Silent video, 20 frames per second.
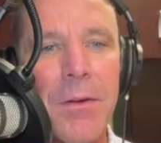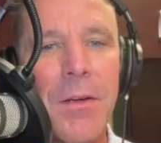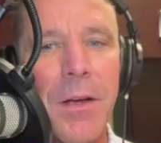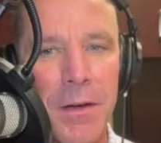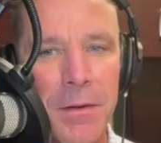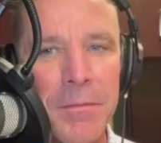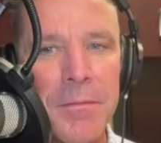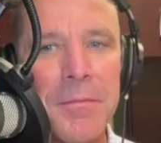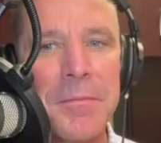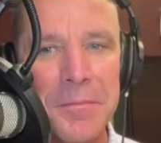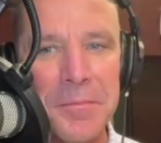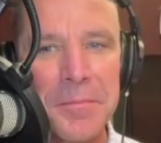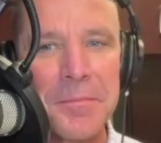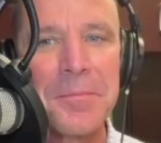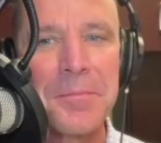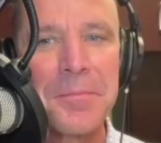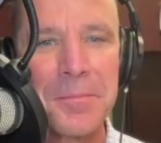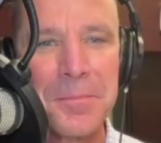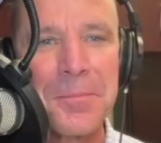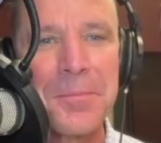and so it's
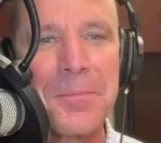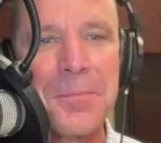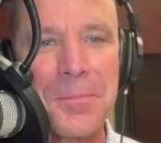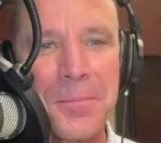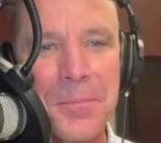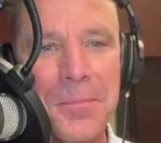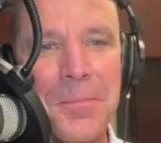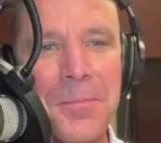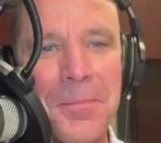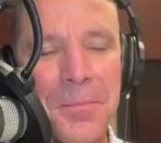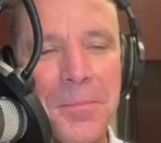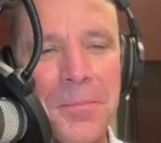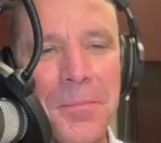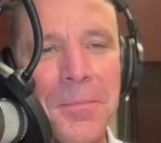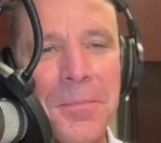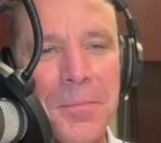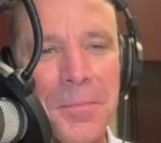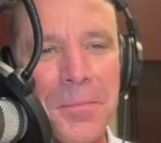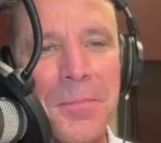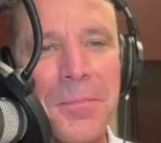at the end of fall we do
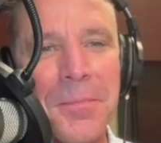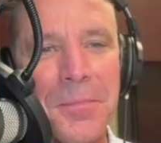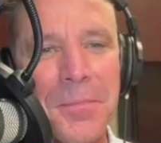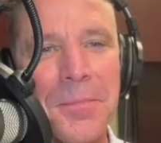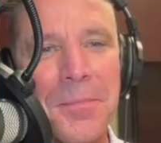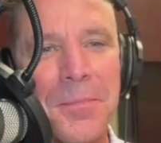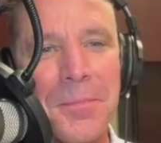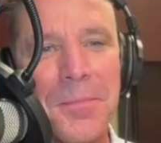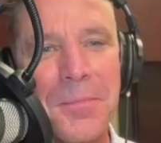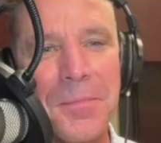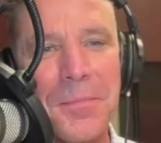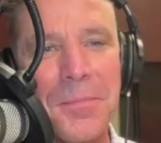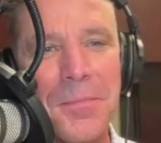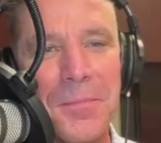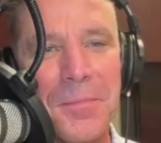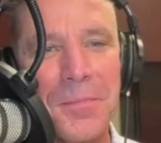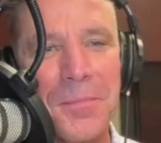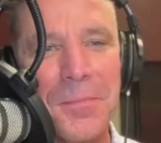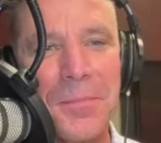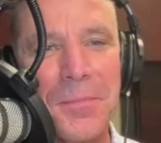this, and
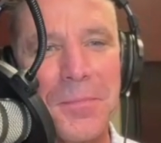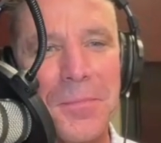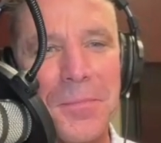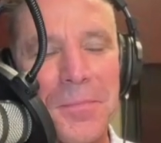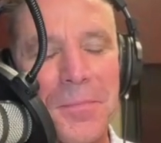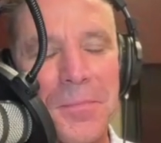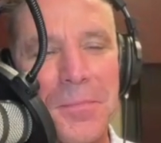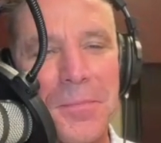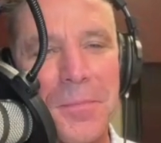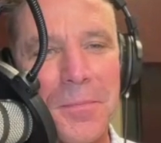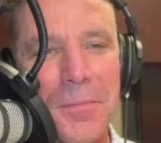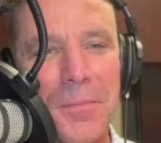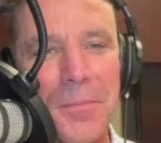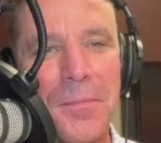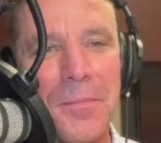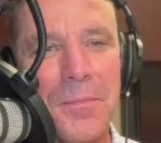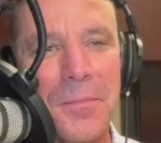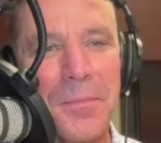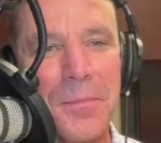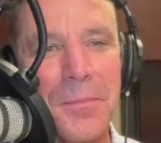so usually it's
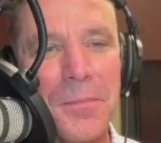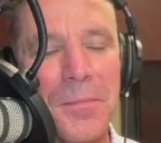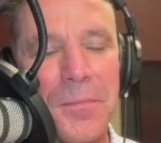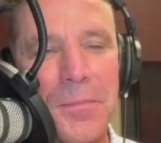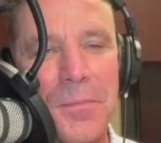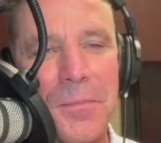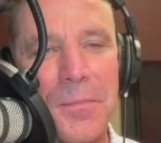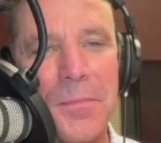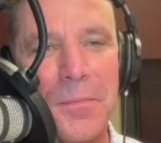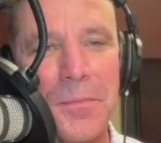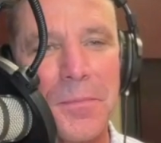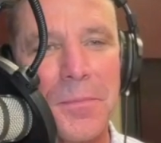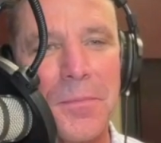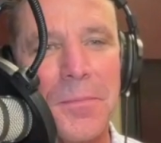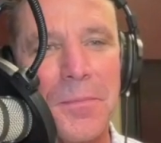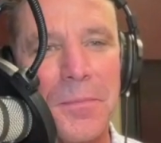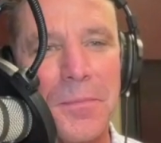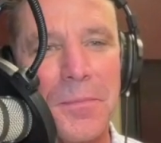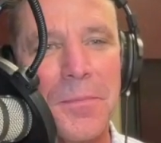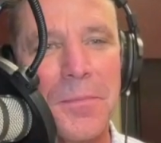
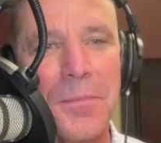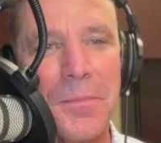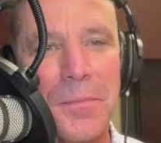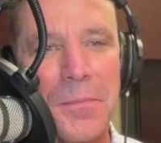like either